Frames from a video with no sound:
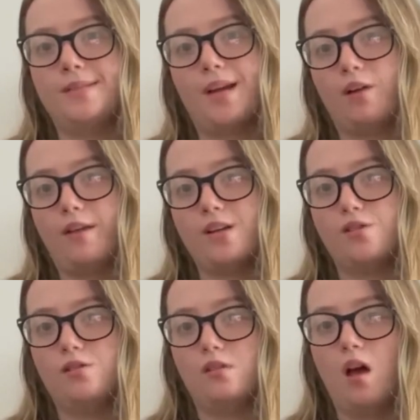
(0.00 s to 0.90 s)

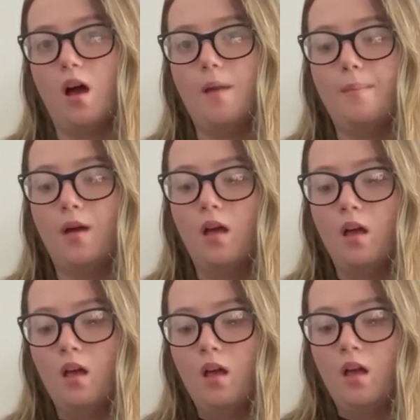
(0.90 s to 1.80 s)
decorations up,
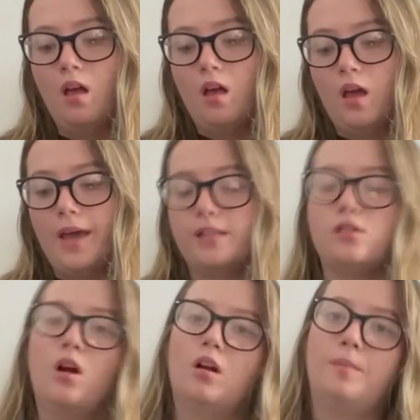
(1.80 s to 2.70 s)
it's
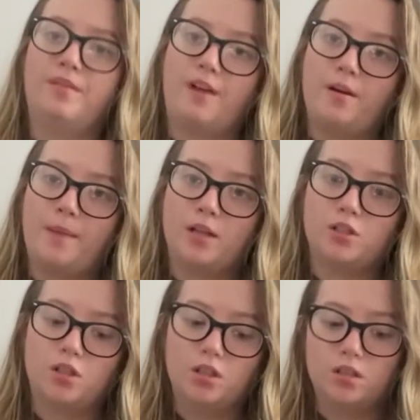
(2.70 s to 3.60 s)
not going to be very
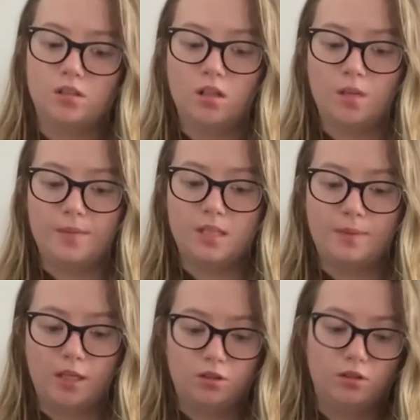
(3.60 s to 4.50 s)
magical, it's not going to be
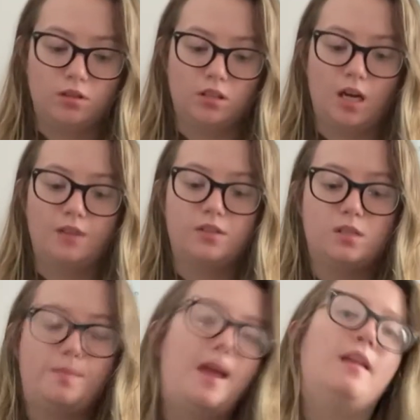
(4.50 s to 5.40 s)
special, because I'll have
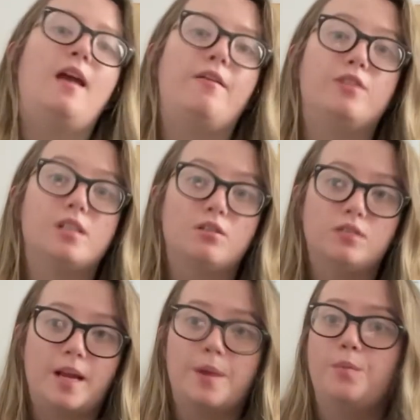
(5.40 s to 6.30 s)
spent every single
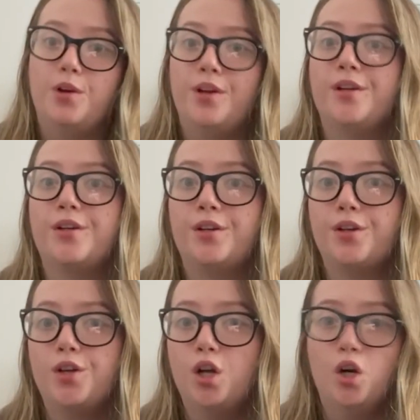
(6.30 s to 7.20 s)
day in work
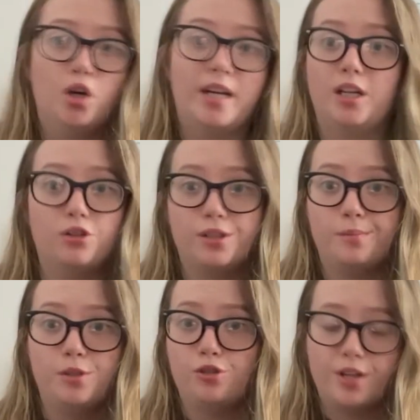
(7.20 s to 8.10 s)
looking at
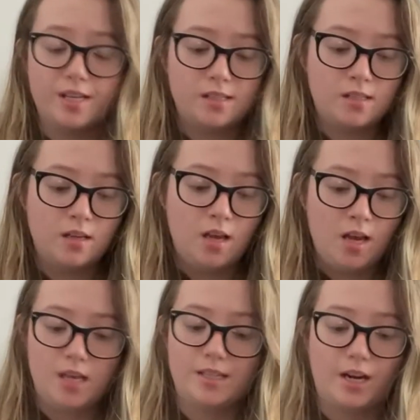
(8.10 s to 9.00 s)
Christmas trees
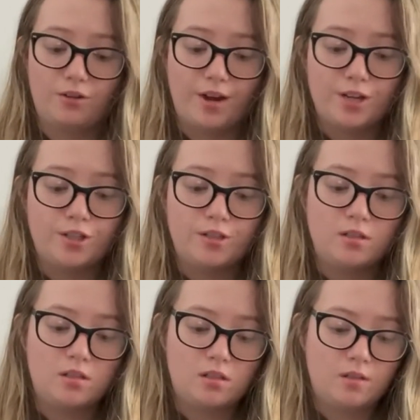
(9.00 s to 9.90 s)
and
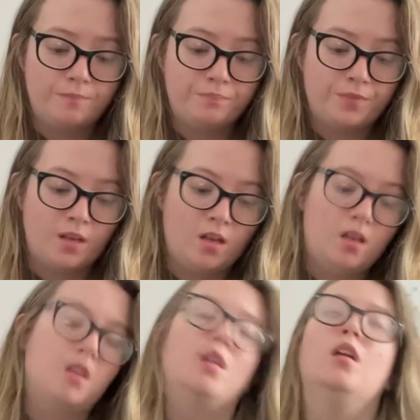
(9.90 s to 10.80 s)
decorations.
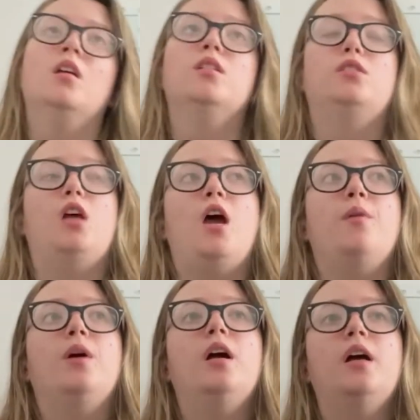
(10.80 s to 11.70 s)

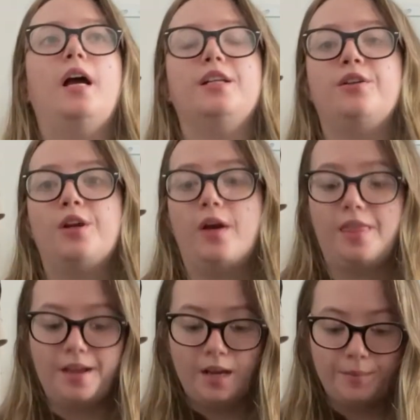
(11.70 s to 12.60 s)
So, I don't know, I
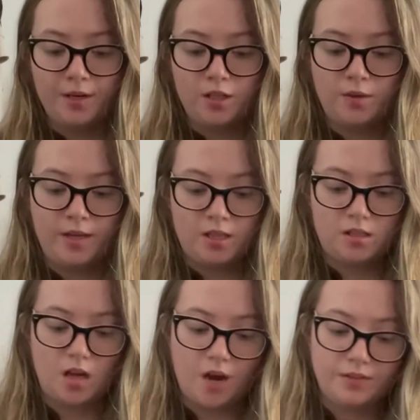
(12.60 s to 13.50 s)
think I'm going to do it at the
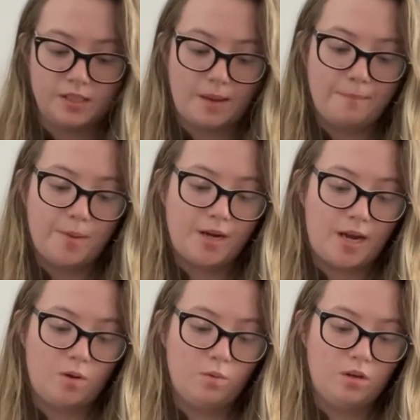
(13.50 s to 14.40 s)
start of December
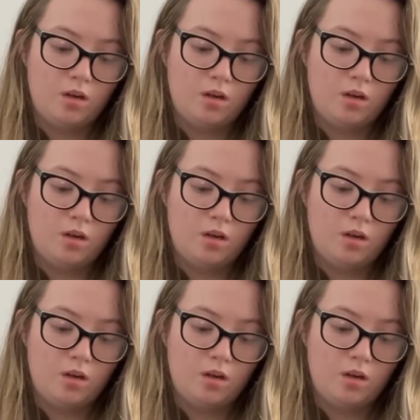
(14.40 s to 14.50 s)
now.